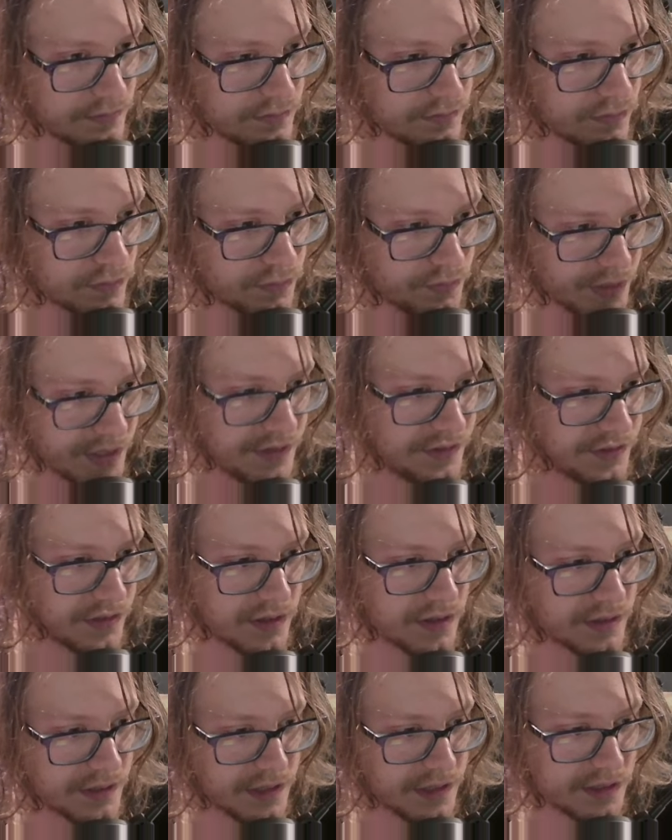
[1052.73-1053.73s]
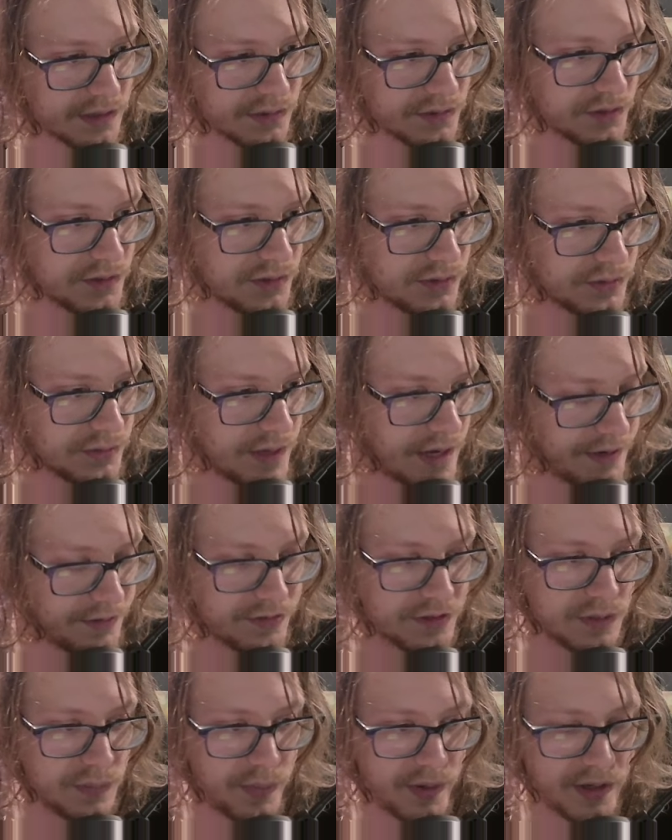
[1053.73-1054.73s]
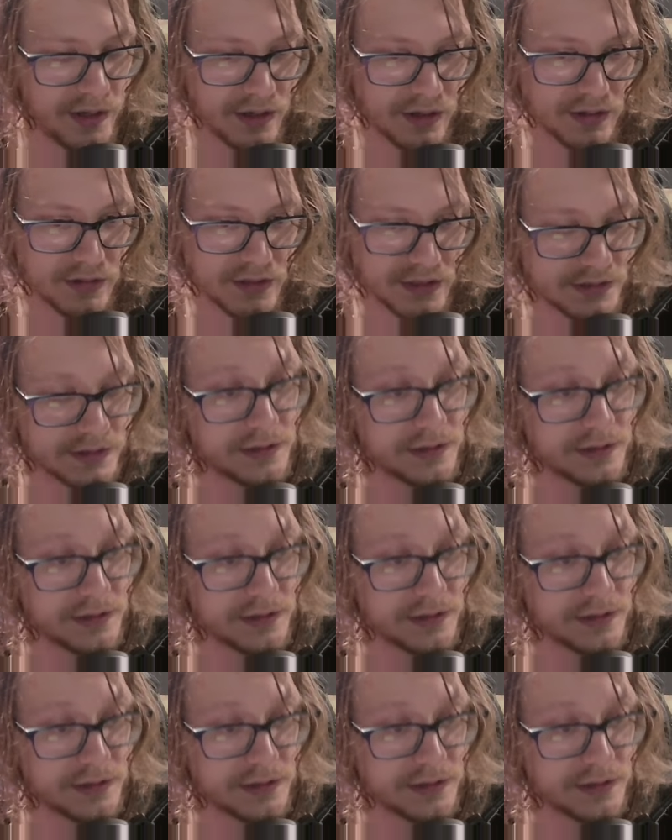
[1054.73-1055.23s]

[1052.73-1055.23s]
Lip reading: basically, you do every pair at